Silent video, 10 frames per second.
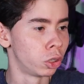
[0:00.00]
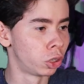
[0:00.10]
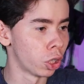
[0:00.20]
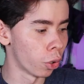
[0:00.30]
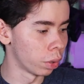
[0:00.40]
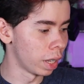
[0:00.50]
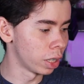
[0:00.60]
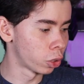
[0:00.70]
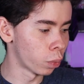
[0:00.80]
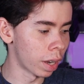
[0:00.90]
So
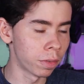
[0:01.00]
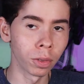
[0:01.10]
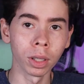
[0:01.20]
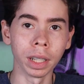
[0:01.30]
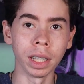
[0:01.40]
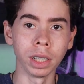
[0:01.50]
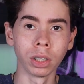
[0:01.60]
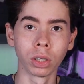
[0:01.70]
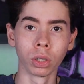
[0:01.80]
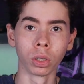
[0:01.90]
this rifle
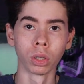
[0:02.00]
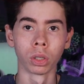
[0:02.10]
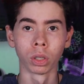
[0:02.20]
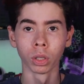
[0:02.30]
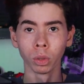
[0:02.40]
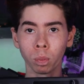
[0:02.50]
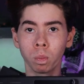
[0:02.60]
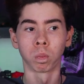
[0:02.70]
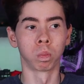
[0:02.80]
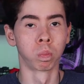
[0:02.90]
is
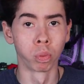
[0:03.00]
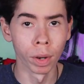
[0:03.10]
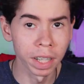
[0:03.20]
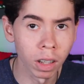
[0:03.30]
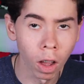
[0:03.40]
pretty